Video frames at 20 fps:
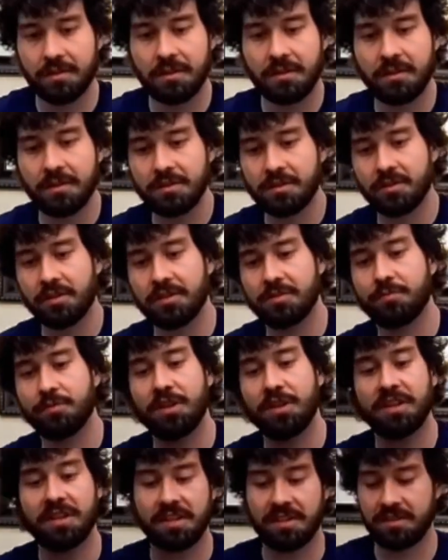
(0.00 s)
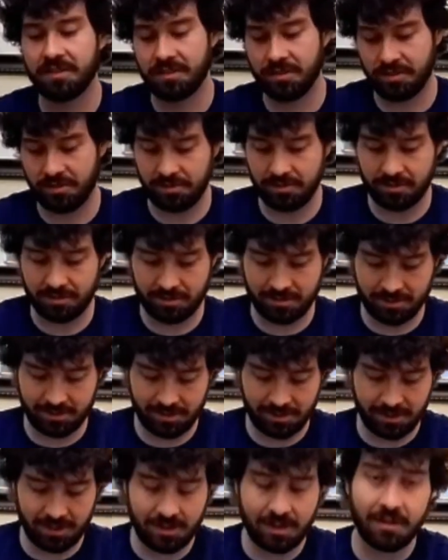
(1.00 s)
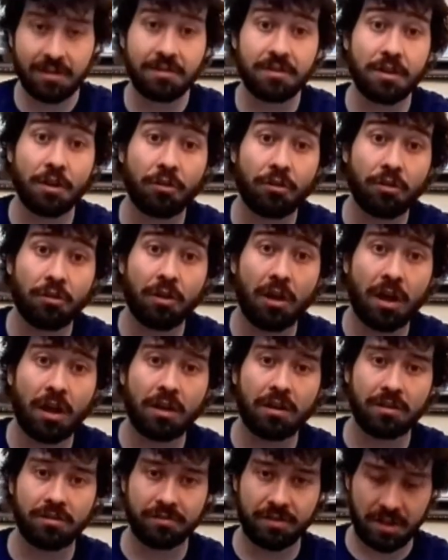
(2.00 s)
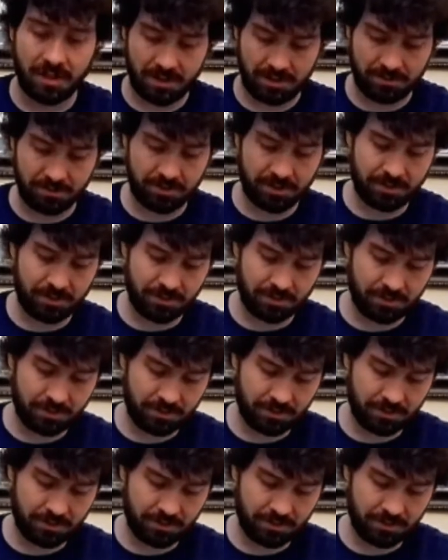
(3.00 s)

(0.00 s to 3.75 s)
So let's break into the other lot of games.